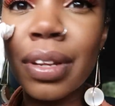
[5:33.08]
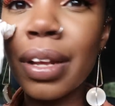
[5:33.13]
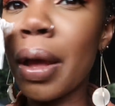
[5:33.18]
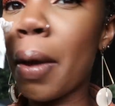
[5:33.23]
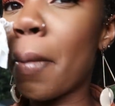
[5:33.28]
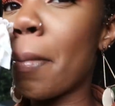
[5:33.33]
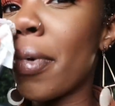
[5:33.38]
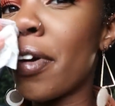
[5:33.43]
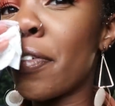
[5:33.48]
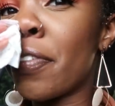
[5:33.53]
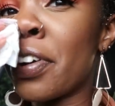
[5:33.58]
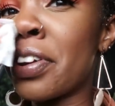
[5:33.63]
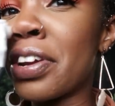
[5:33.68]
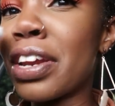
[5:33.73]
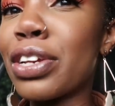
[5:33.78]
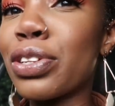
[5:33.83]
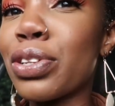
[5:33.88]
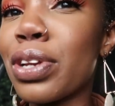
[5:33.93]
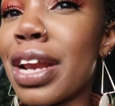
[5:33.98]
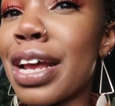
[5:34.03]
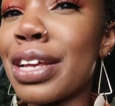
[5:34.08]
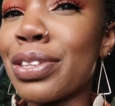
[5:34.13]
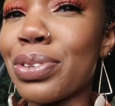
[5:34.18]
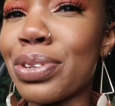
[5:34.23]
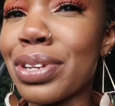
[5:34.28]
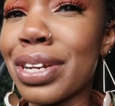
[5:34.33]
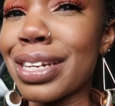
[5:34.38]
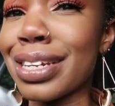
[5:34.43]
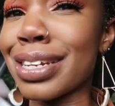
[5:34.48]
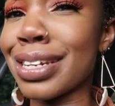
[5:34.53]
My foundation has
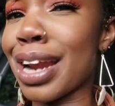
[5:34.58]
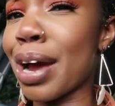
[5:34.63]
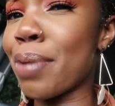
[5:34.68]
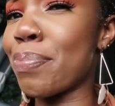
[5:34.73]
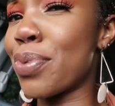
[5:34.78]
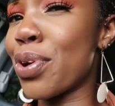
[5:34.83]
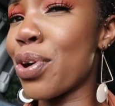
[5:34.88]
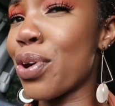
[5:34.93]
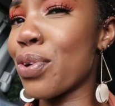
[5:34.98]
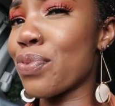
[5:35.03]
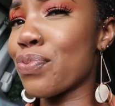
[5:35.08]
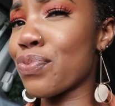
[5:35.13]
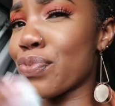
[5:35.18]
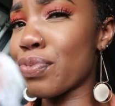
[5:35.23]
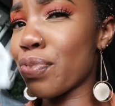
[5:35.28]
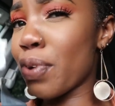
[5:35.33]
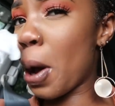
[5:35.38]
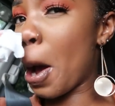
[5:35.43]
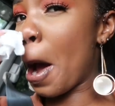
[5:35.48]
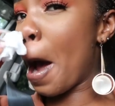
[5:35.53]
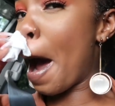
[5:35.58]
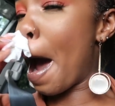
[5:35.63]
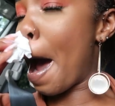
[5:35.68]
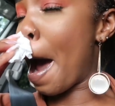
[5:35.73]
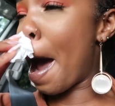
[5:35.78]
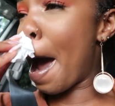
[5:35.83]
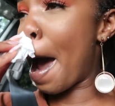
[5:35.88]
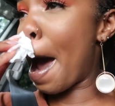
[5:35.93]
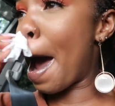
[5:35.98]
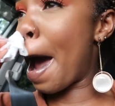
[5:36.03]
already rubbed off.
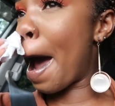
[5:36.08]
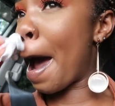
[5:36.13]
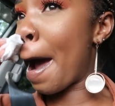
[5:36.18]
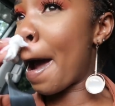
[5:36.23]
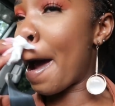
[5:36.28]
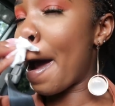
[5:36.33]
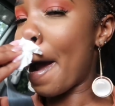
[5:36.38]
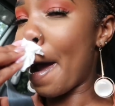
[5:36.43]
Ah!